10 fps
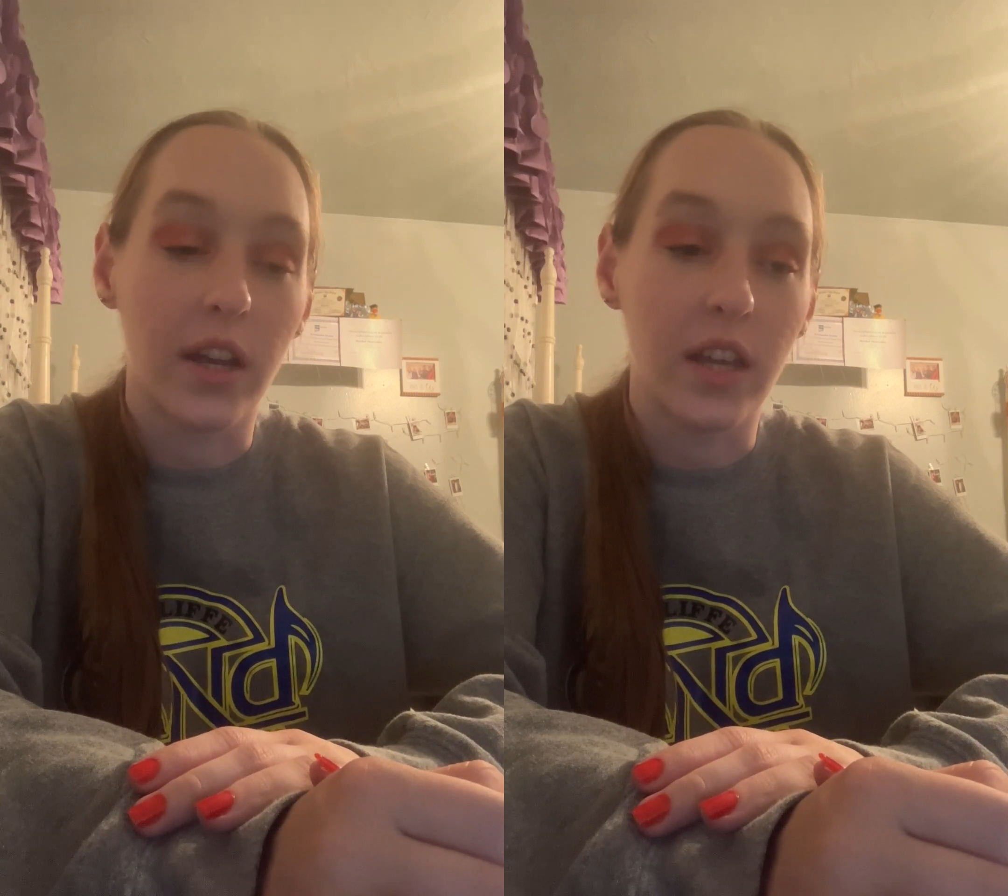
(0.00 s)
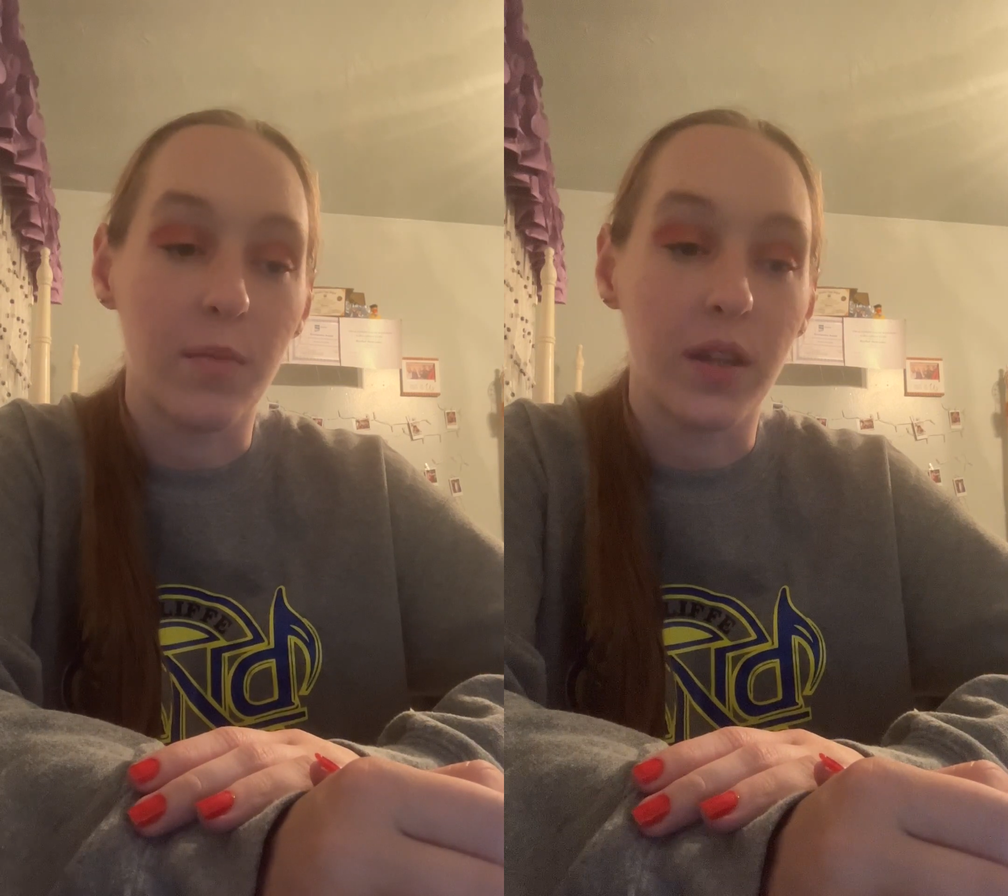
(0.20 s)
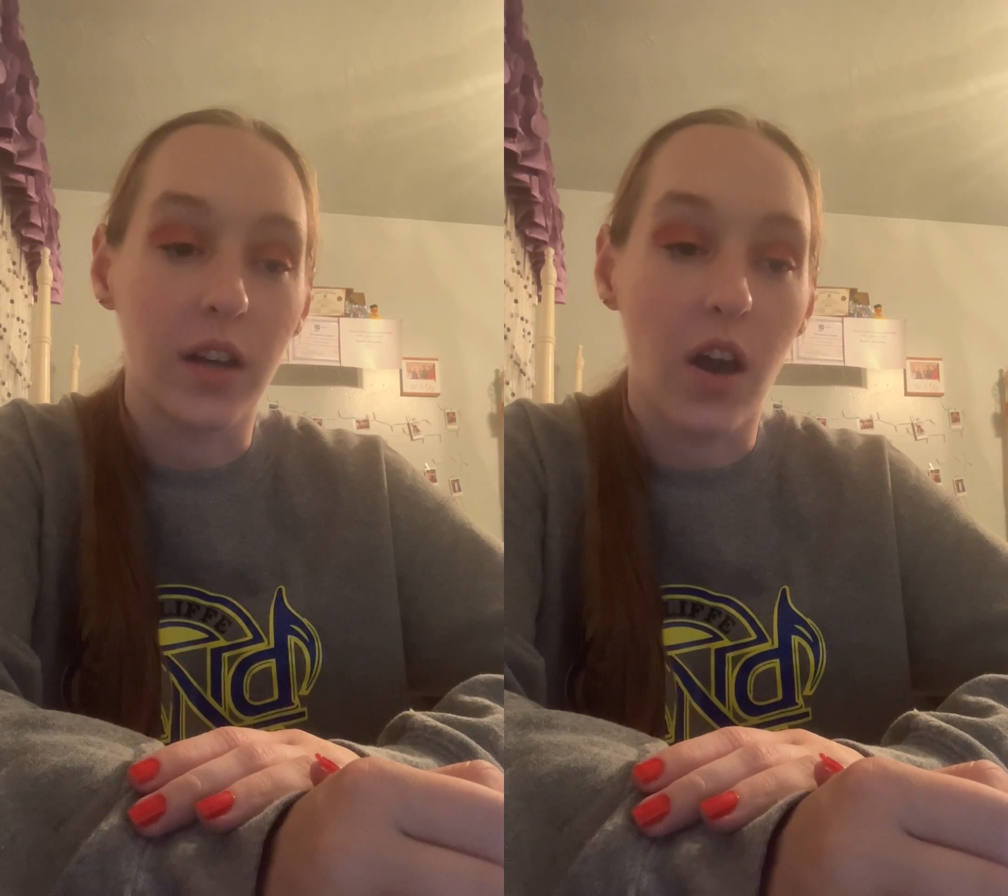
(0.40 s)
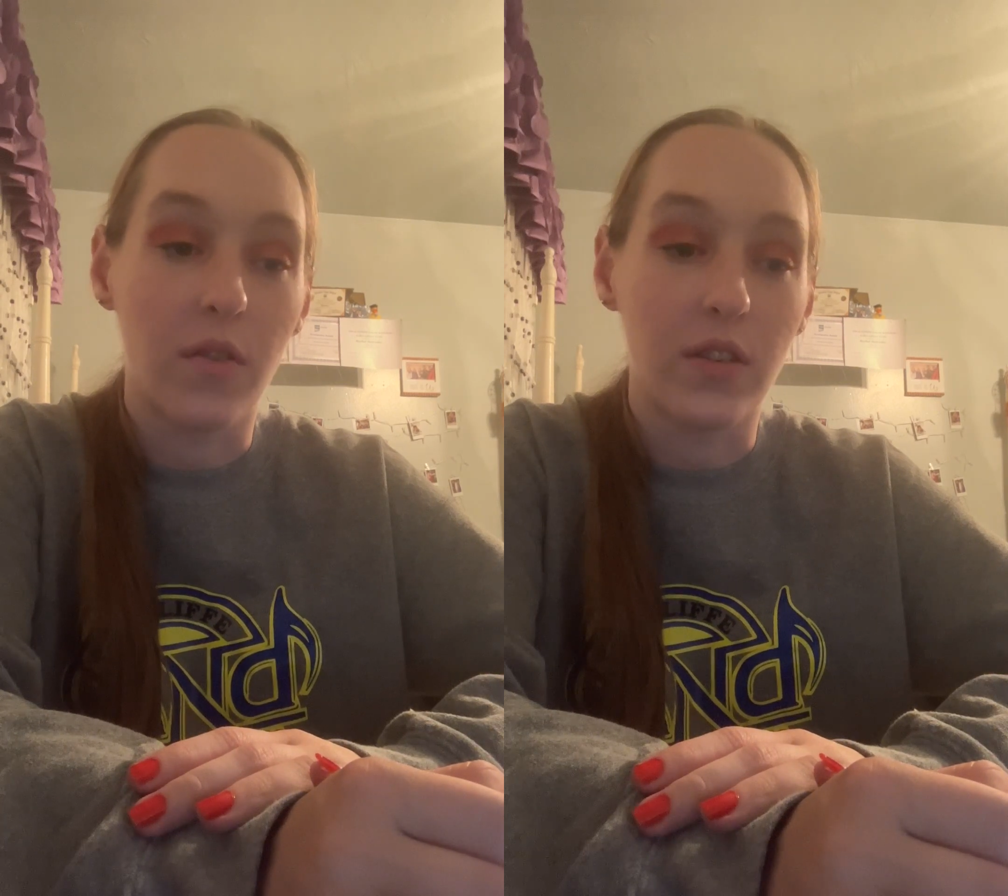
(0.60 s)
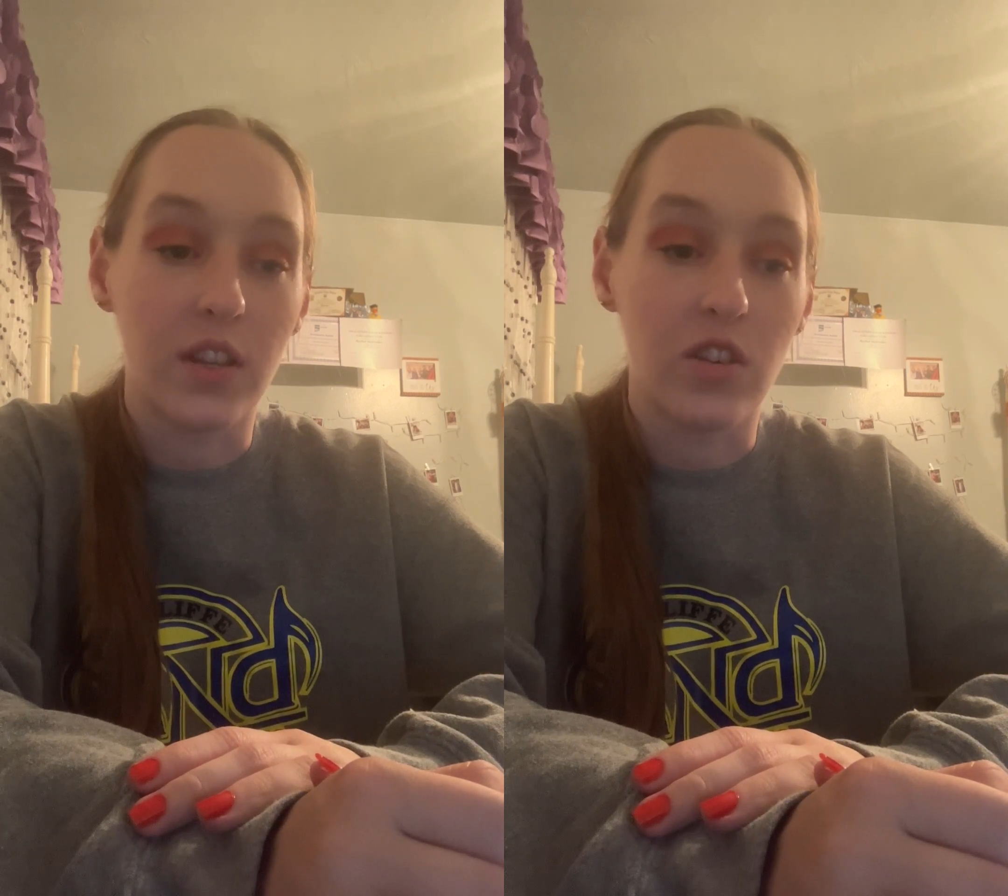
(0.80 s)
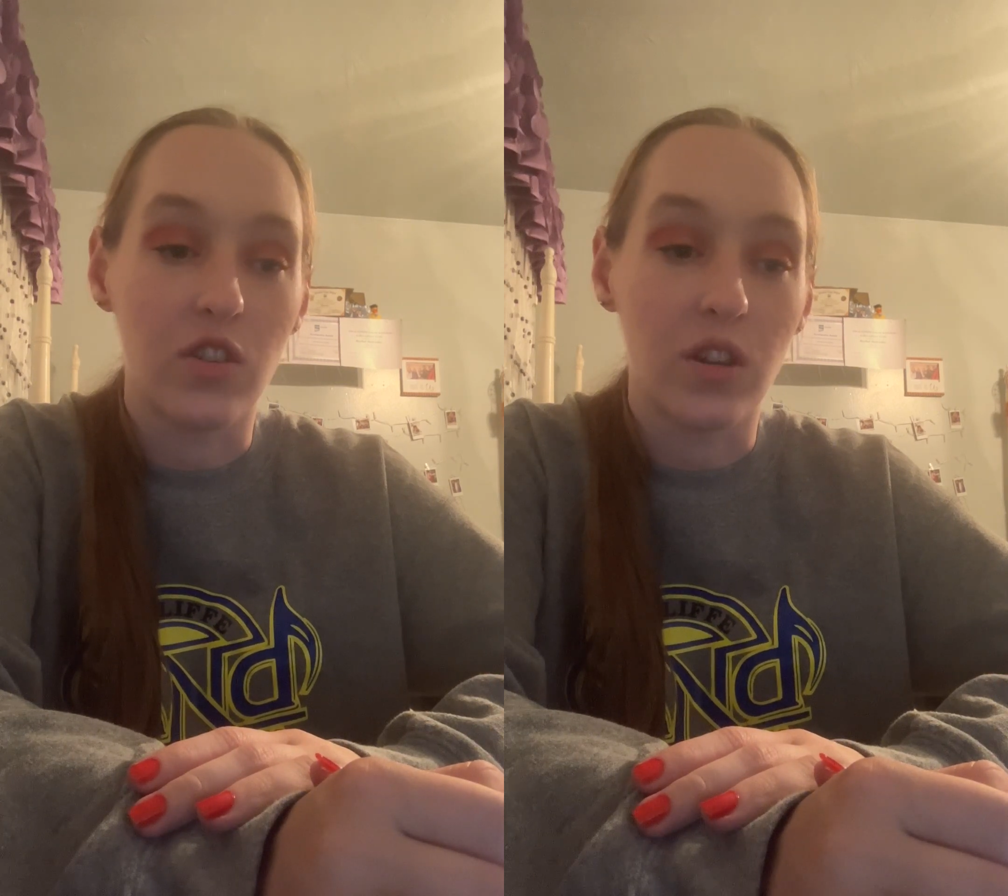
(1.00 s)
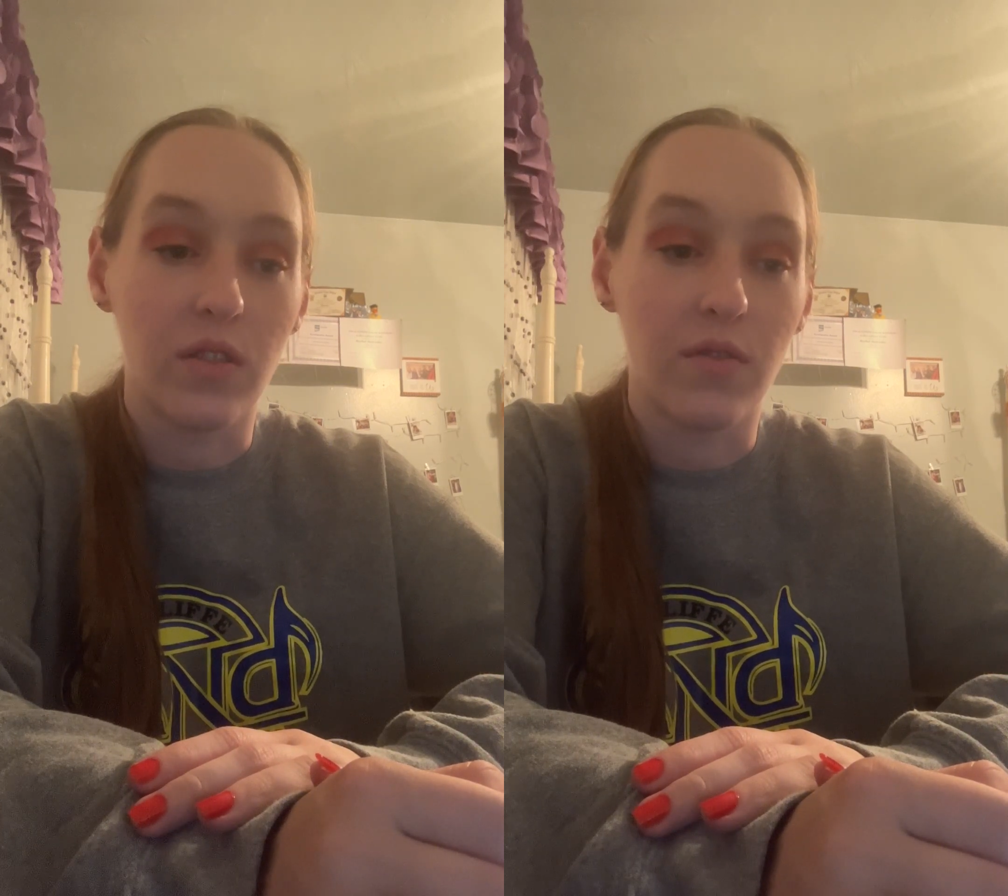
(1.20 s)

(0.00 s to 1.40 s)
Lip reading: keeping the conversation